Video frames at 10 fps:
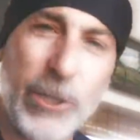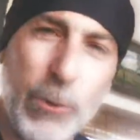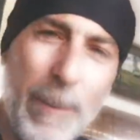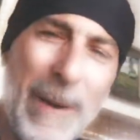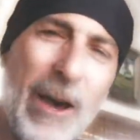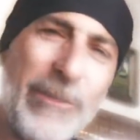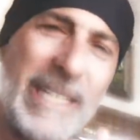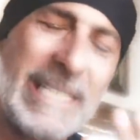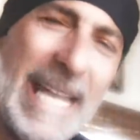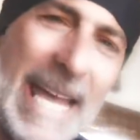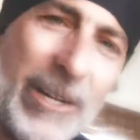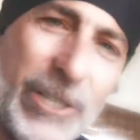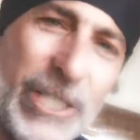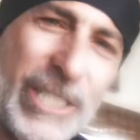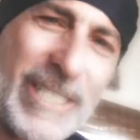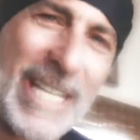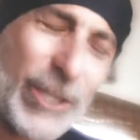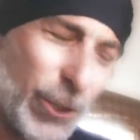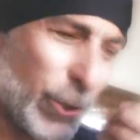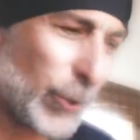to you about these energies that
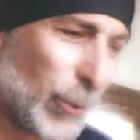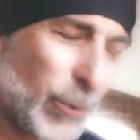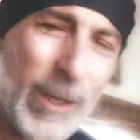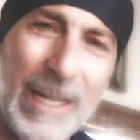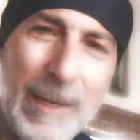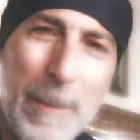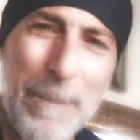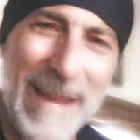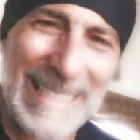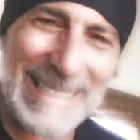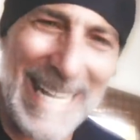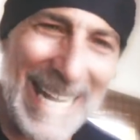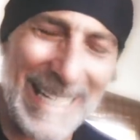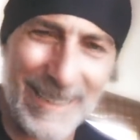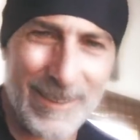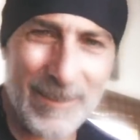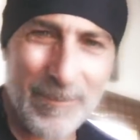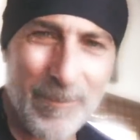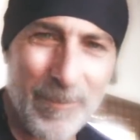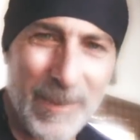you maintain,
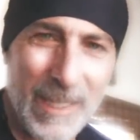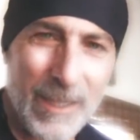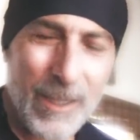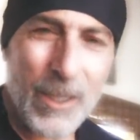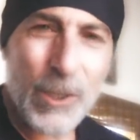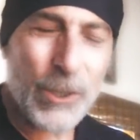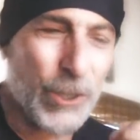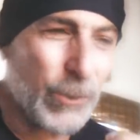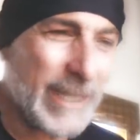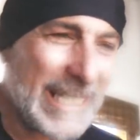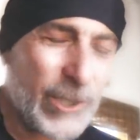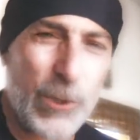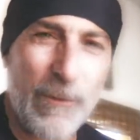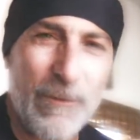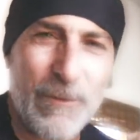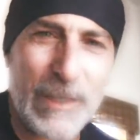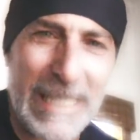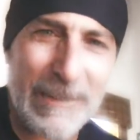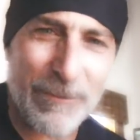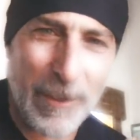you need to
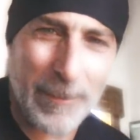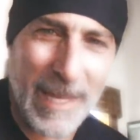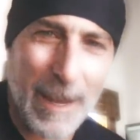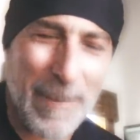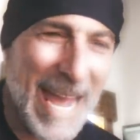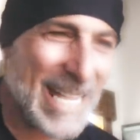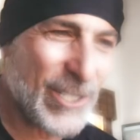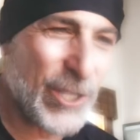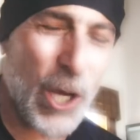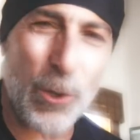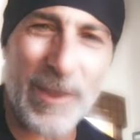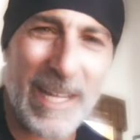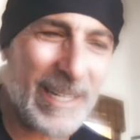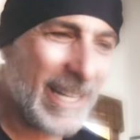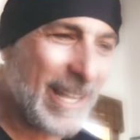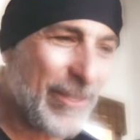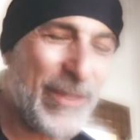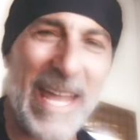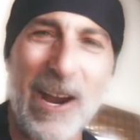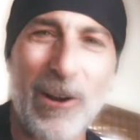flee from them as though that
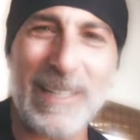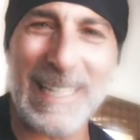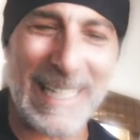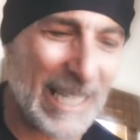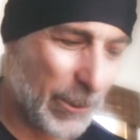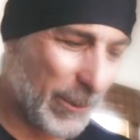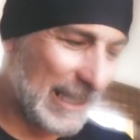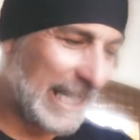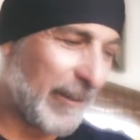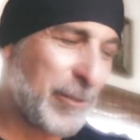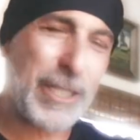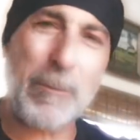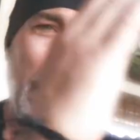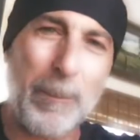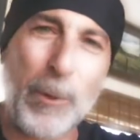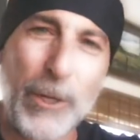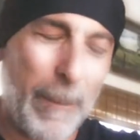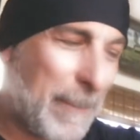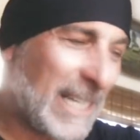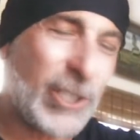they are literally, if someone put
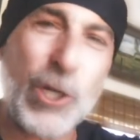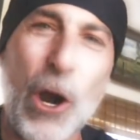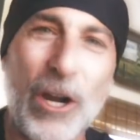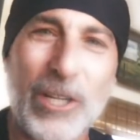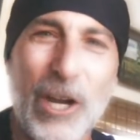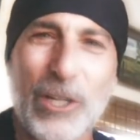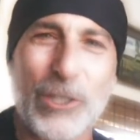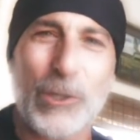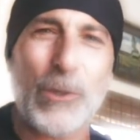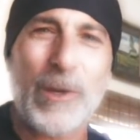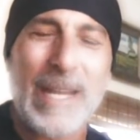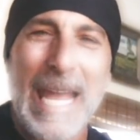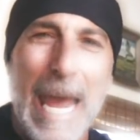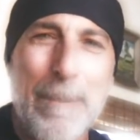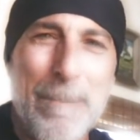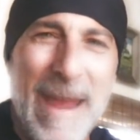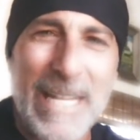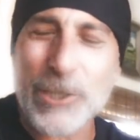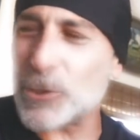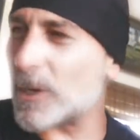a big target on you and
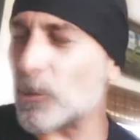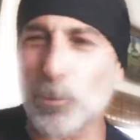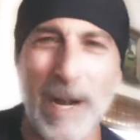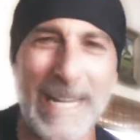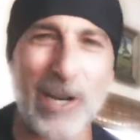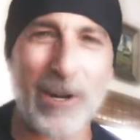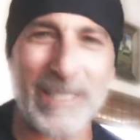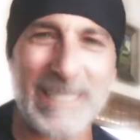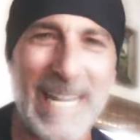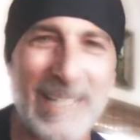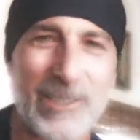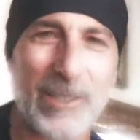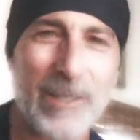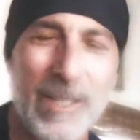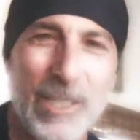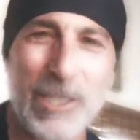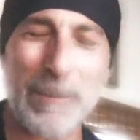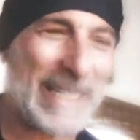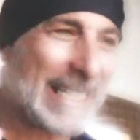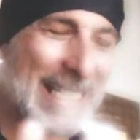made you a radar detector to
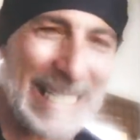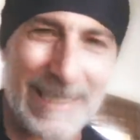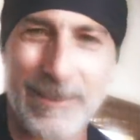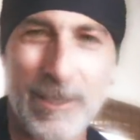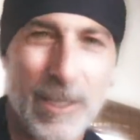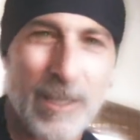be eaten,